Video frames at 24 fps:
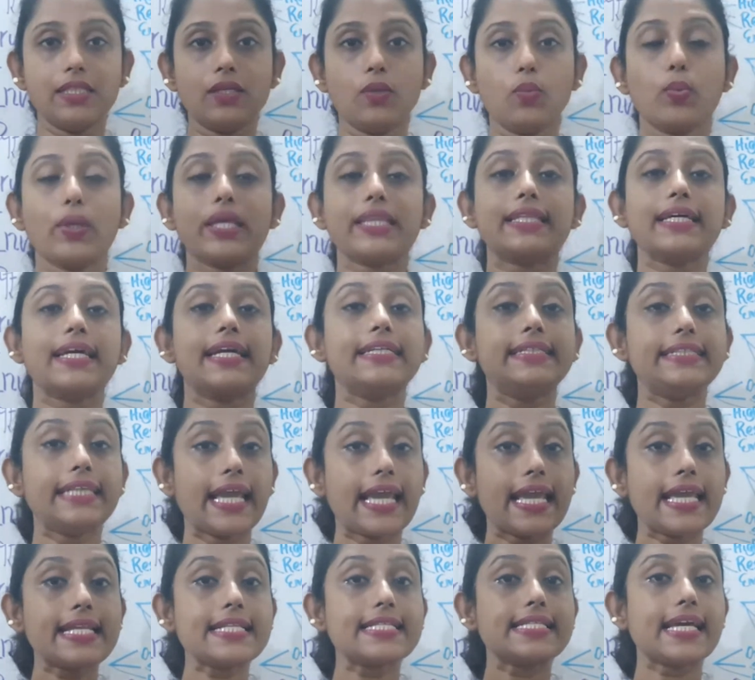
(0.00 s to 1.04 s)
with
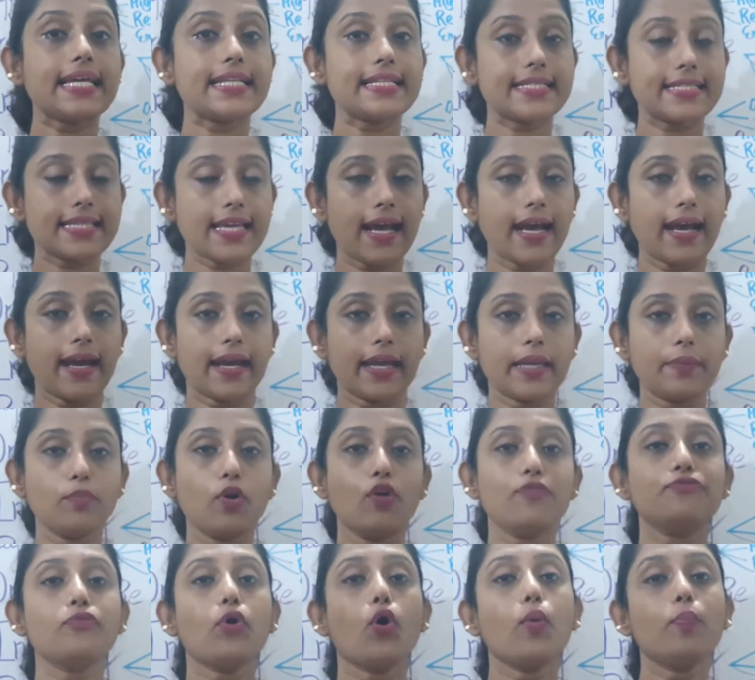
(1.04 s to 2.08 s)
date and time of
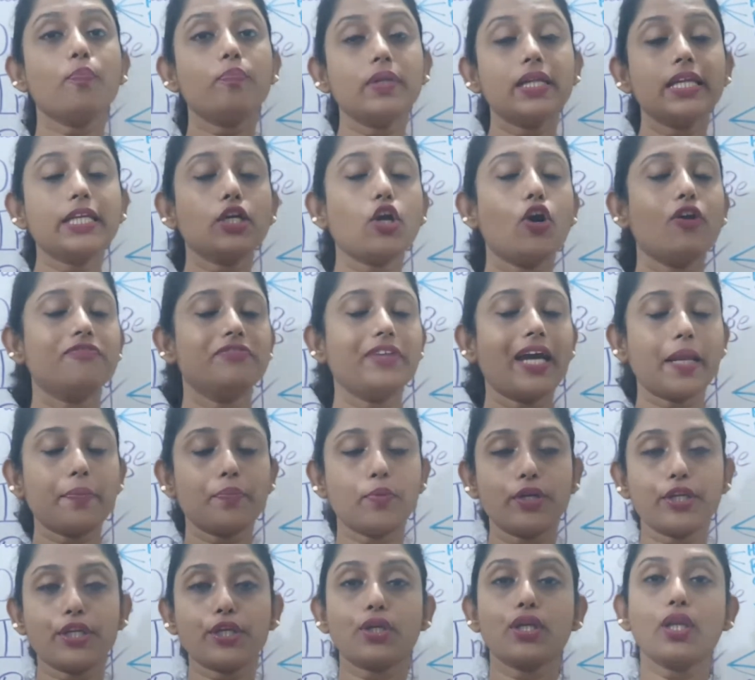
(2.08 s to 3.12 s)
opening of that
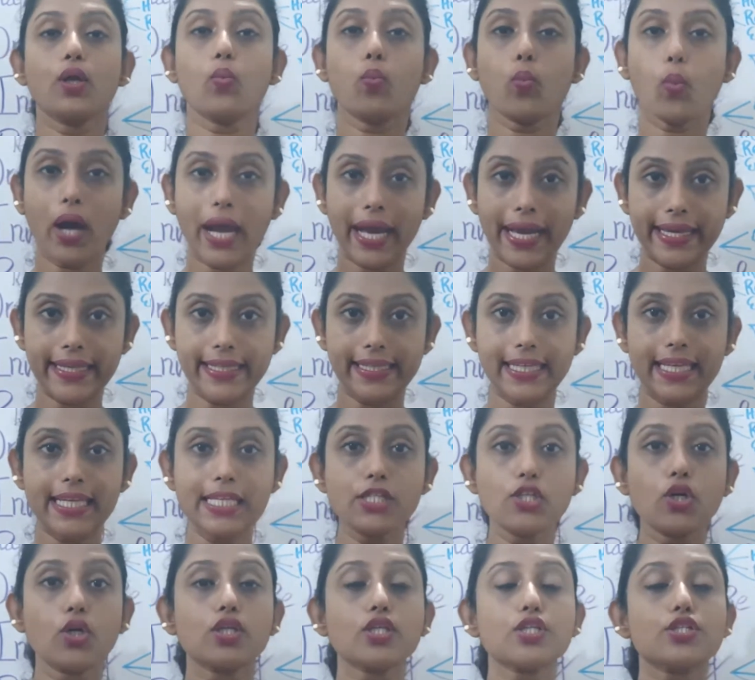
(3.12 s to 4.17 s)
particular vial in
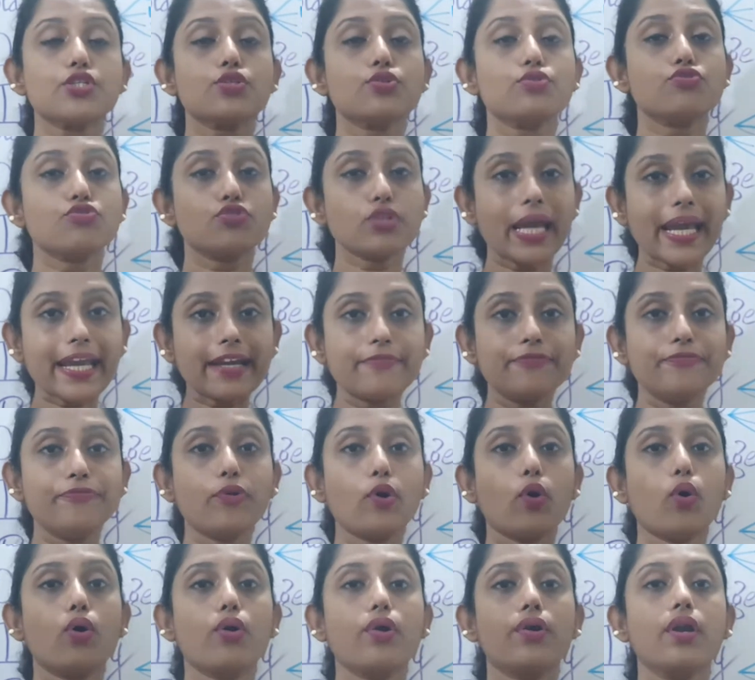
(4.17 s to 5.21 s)
order to check
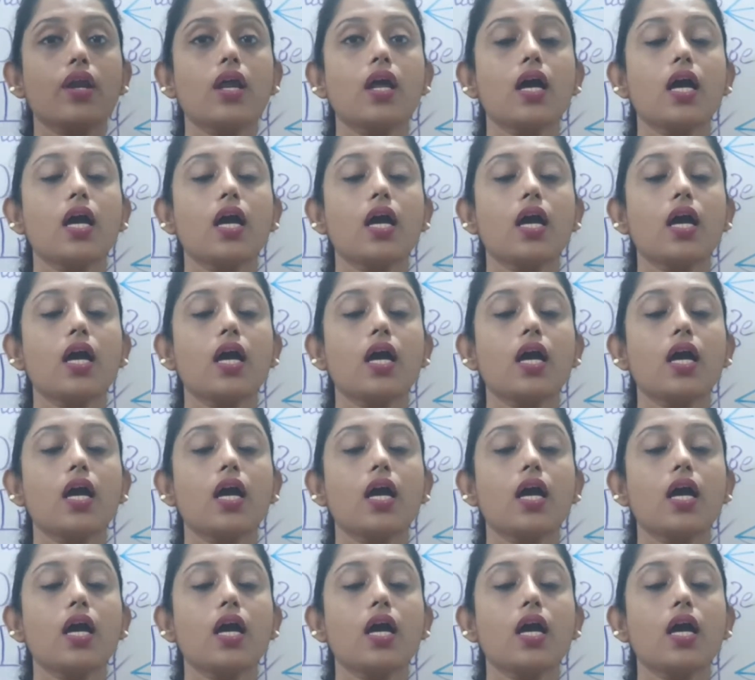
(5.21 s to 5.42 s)
for